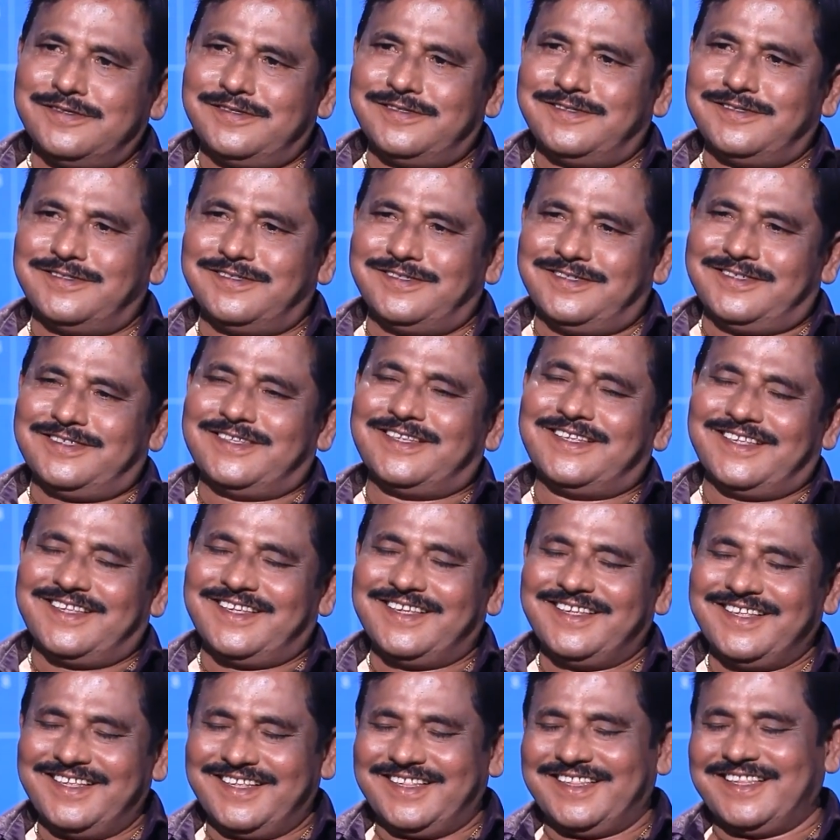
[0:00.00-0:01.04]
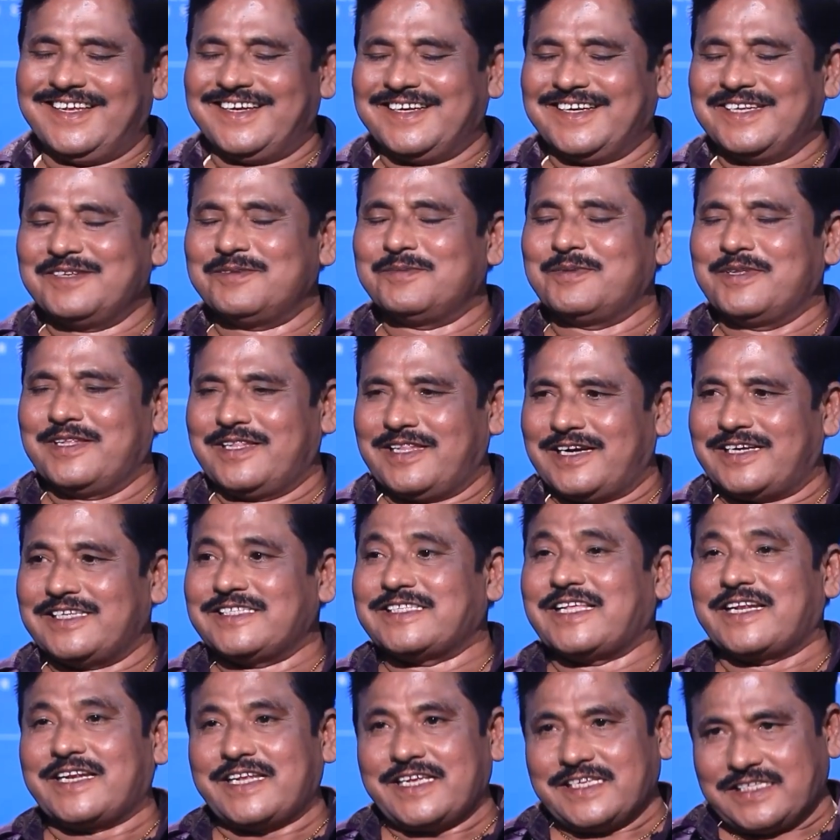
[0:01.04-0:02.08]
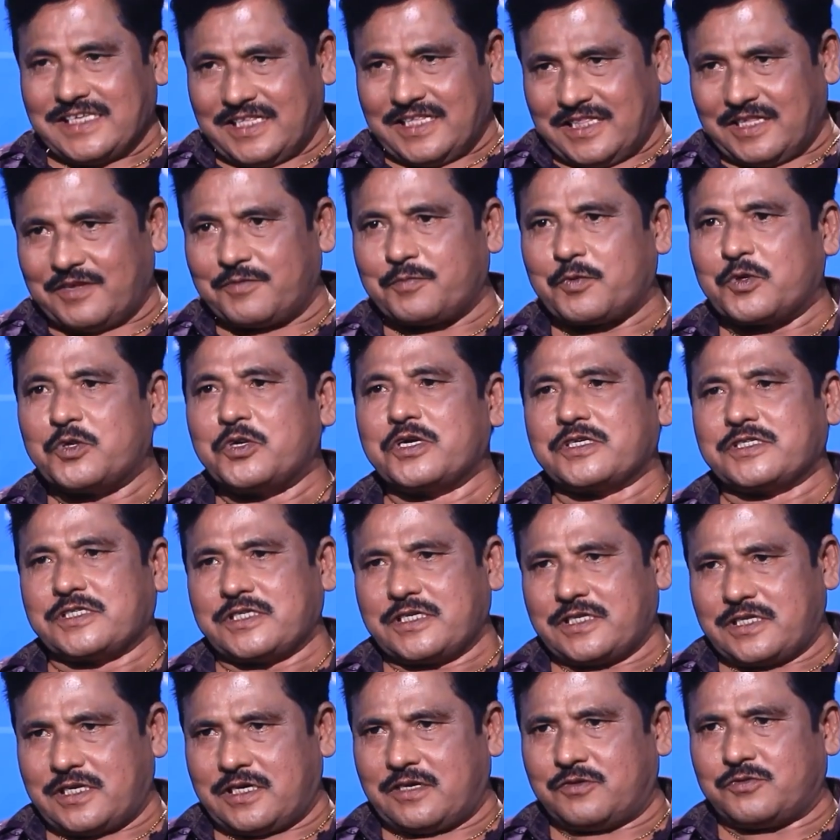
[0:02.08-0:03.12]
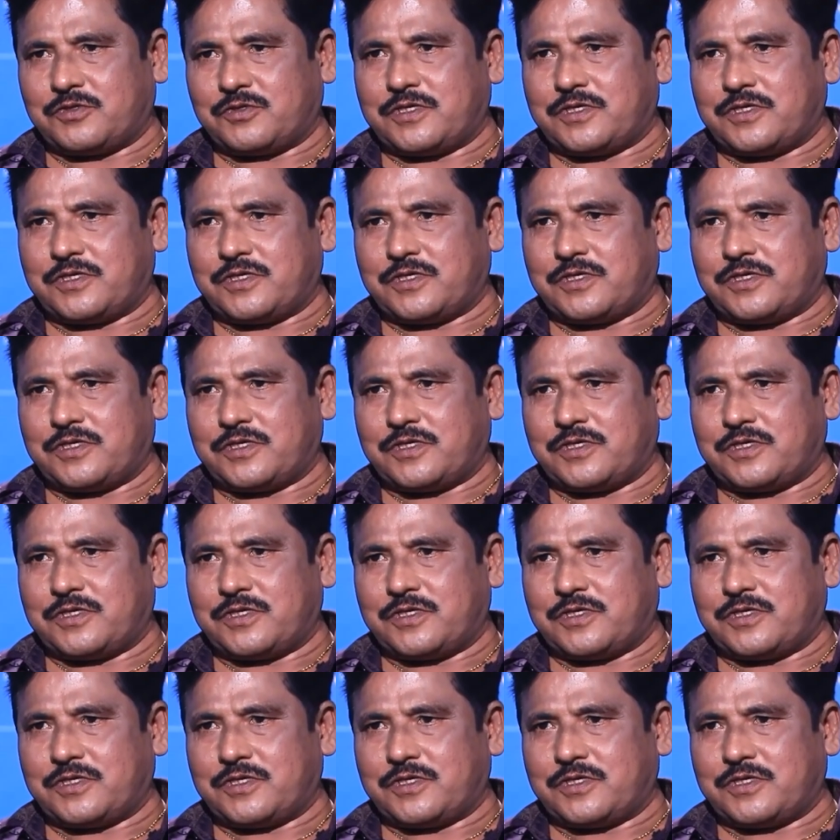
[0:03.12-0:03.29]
That is the reason the production houses